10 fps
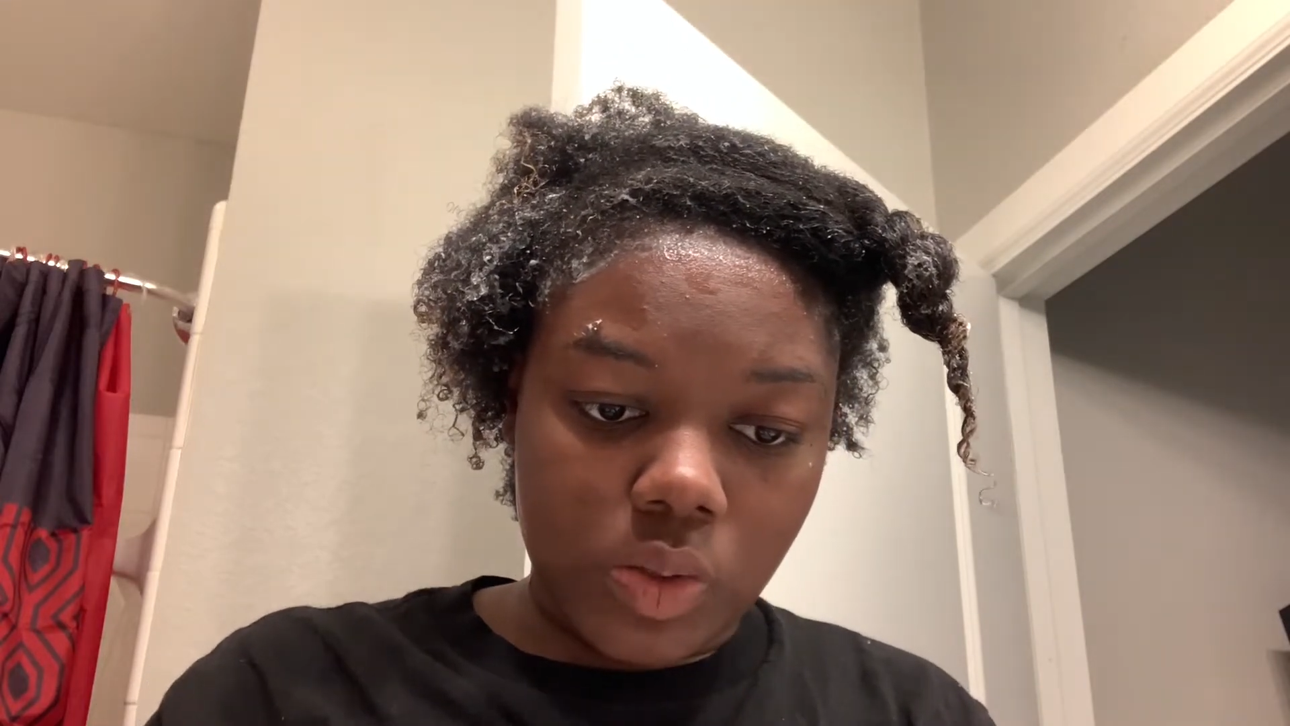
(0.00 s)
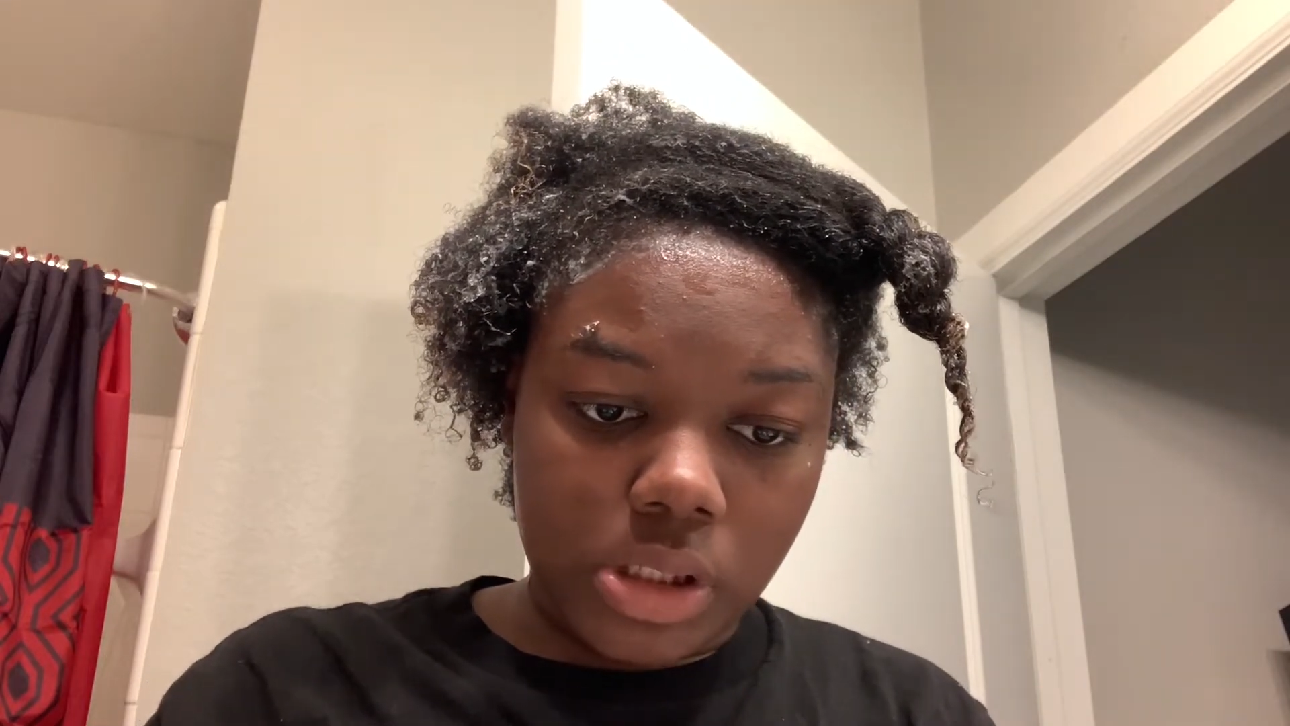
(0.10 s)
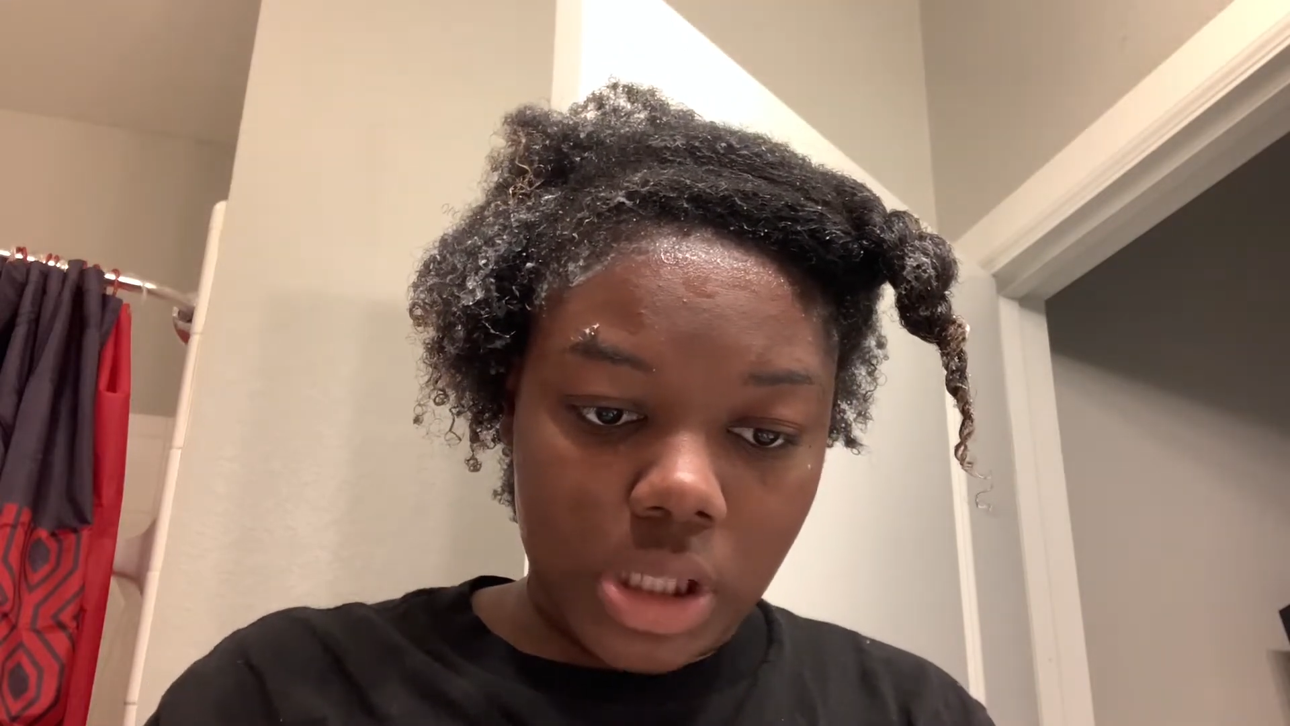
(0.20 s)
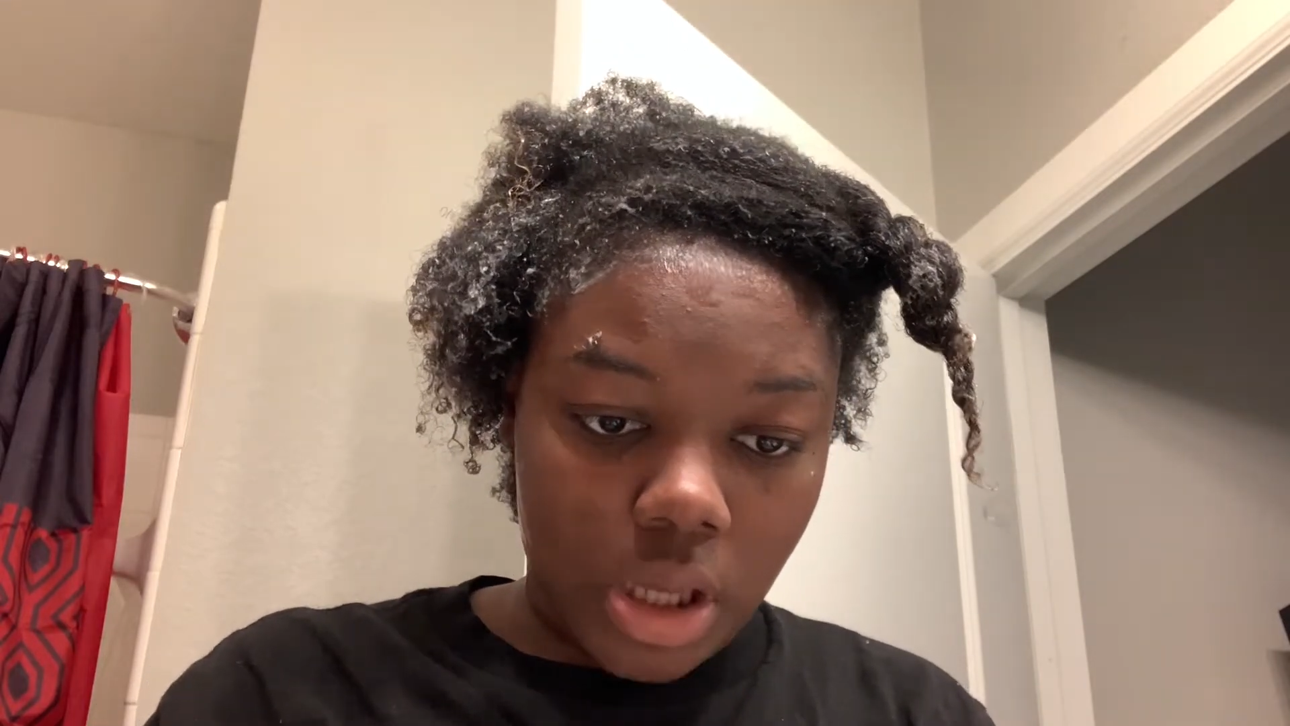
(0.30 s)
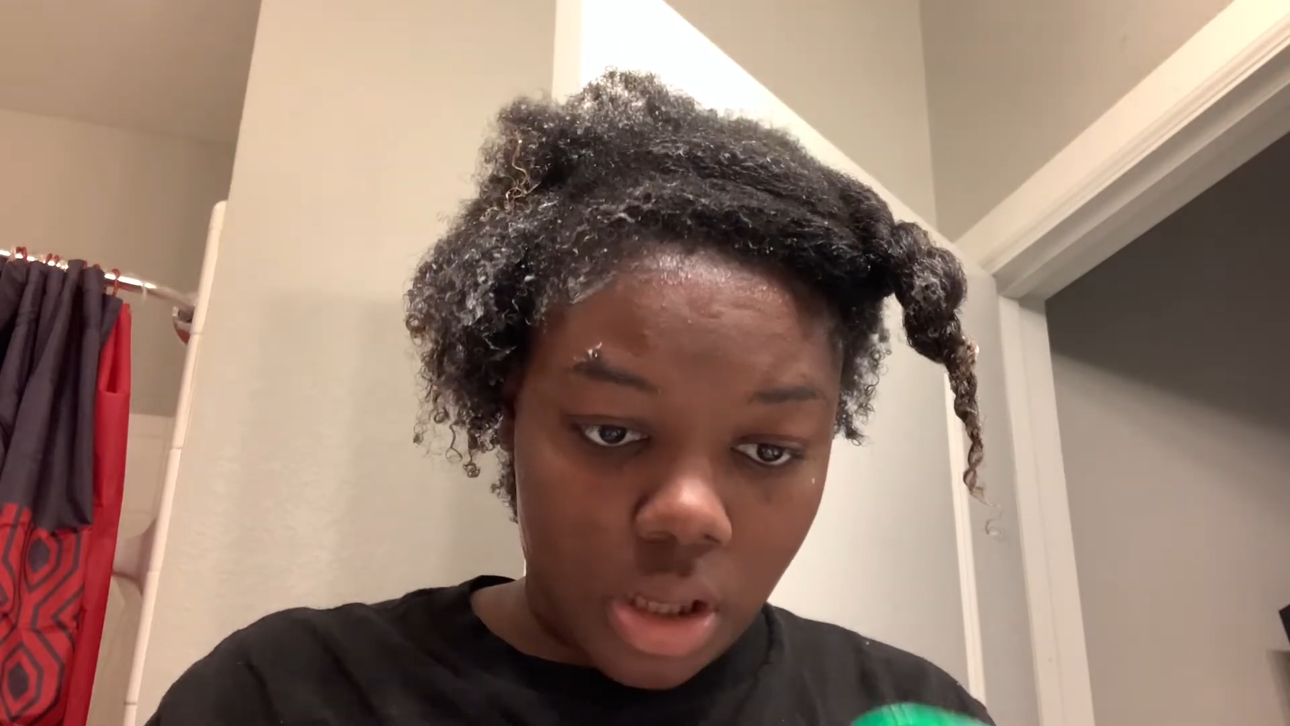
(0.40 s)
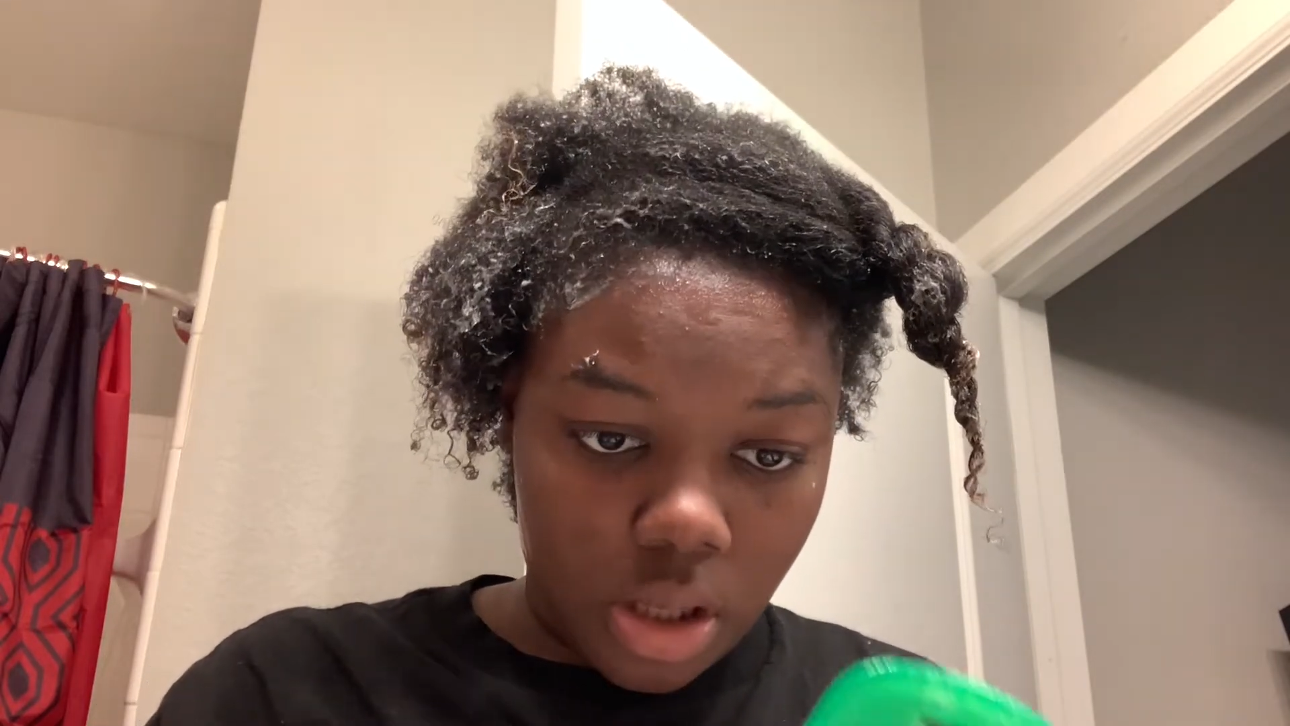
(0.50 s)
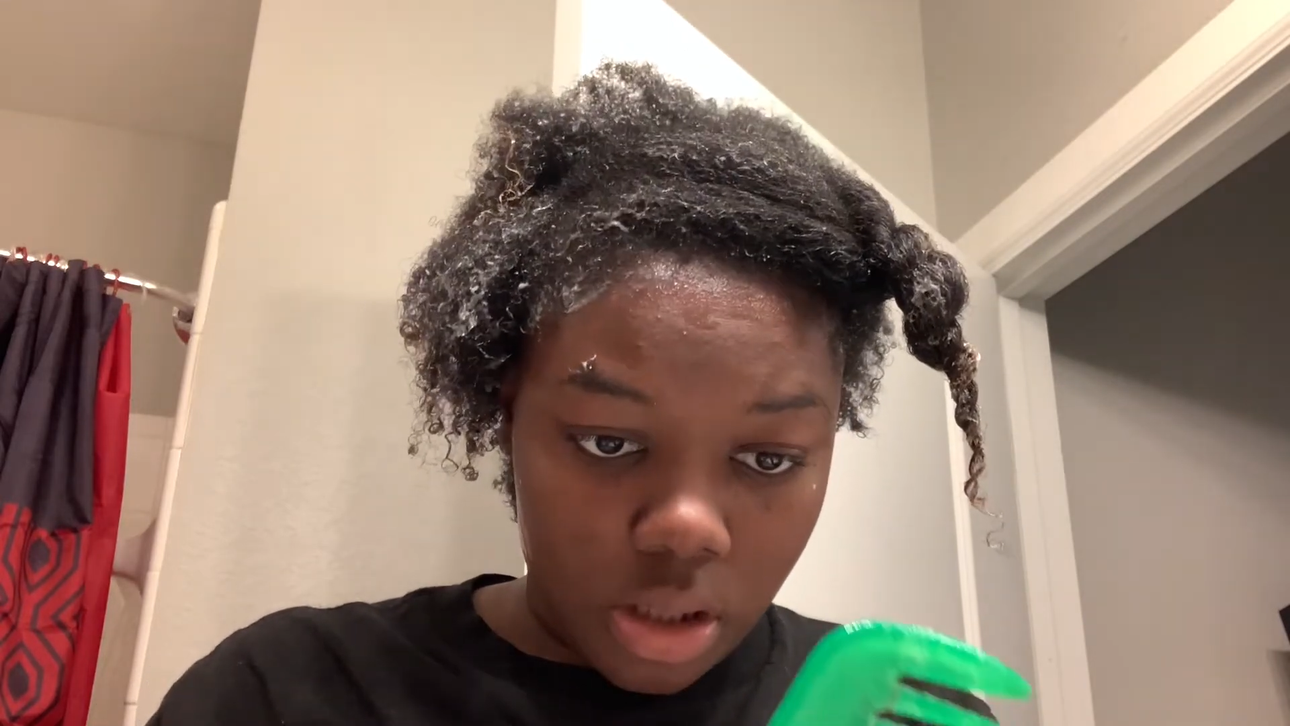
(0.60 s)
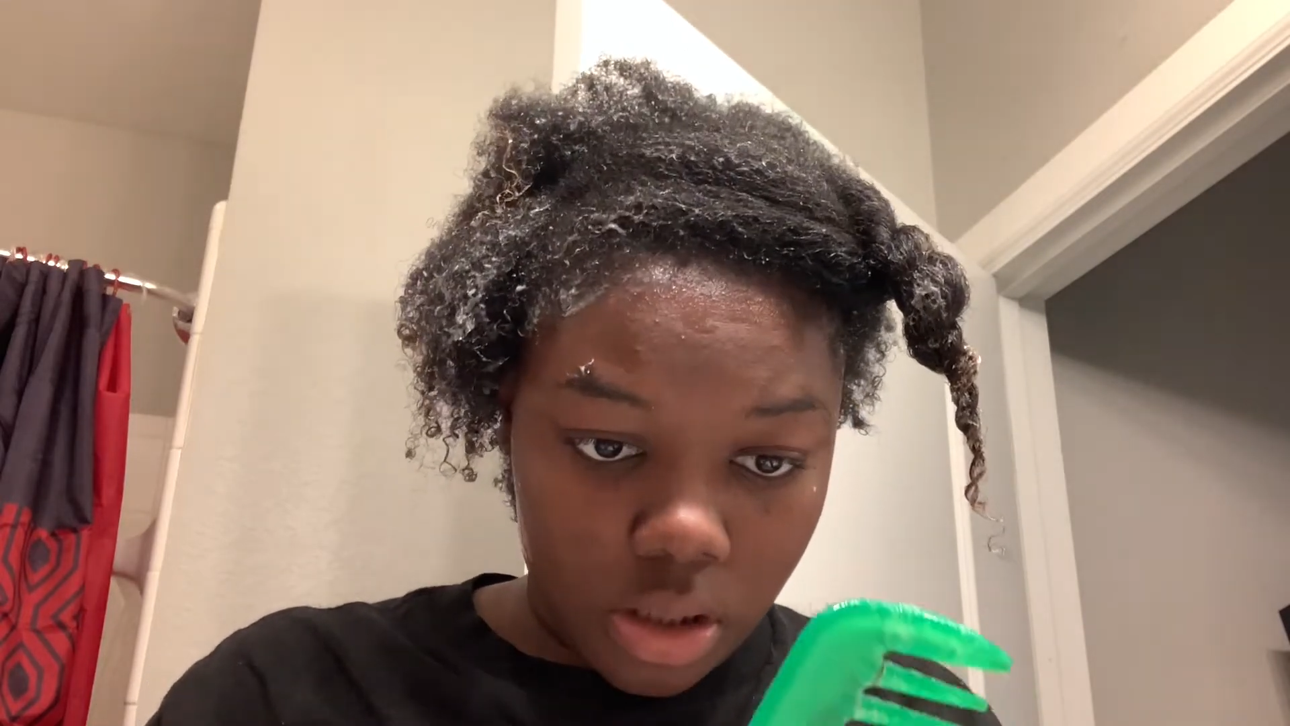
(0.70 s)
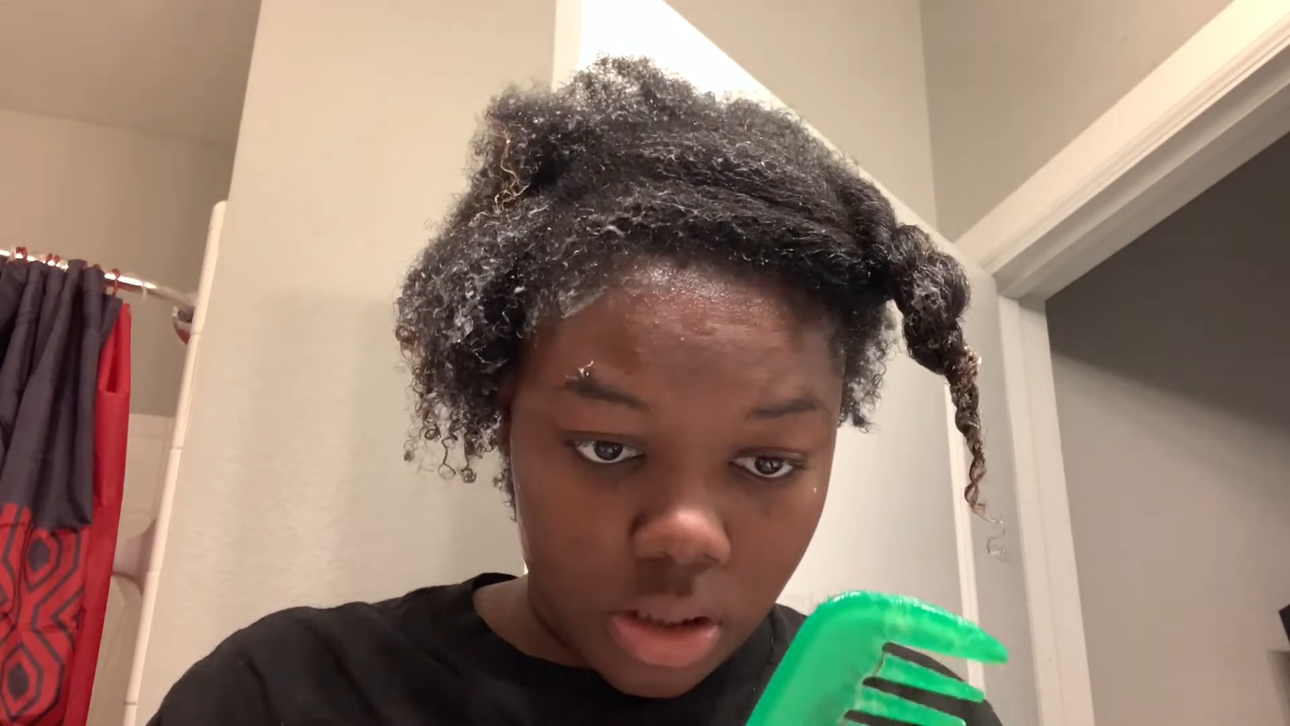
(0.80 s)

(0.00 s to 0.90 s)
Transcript: to y'all.